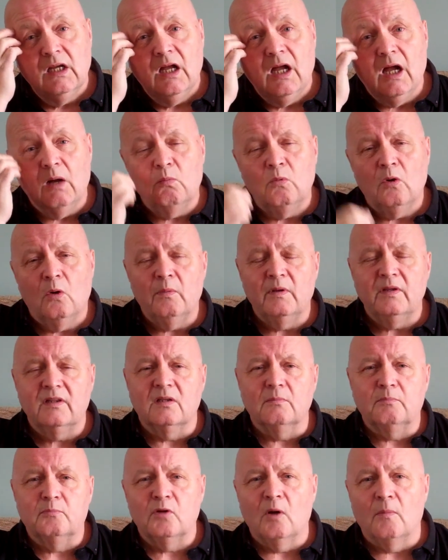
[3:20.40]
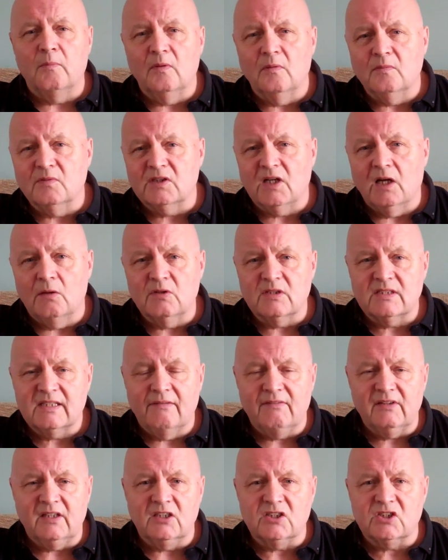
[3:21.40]
and what with the problems I was
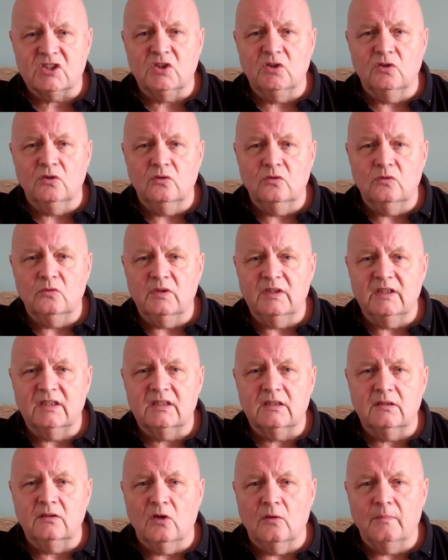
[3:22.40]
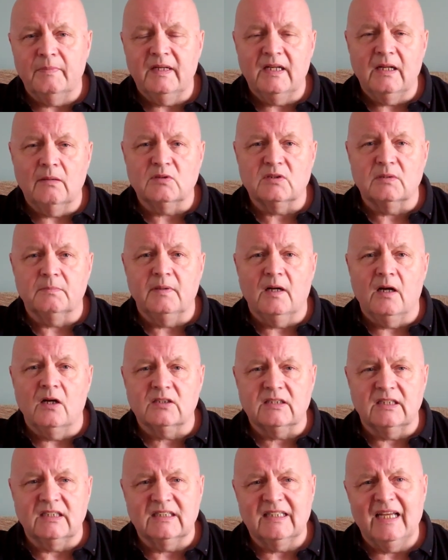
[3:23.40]
having at school with not being able to
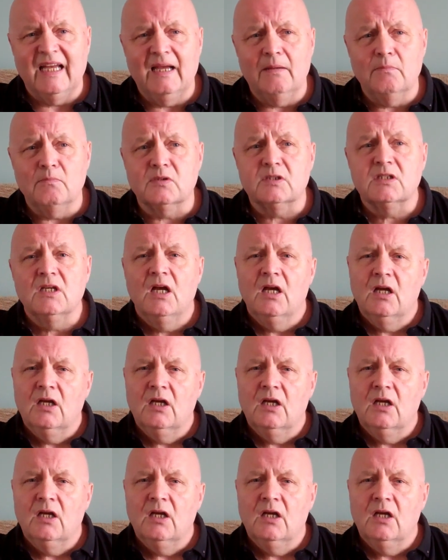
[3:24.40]
pass exams,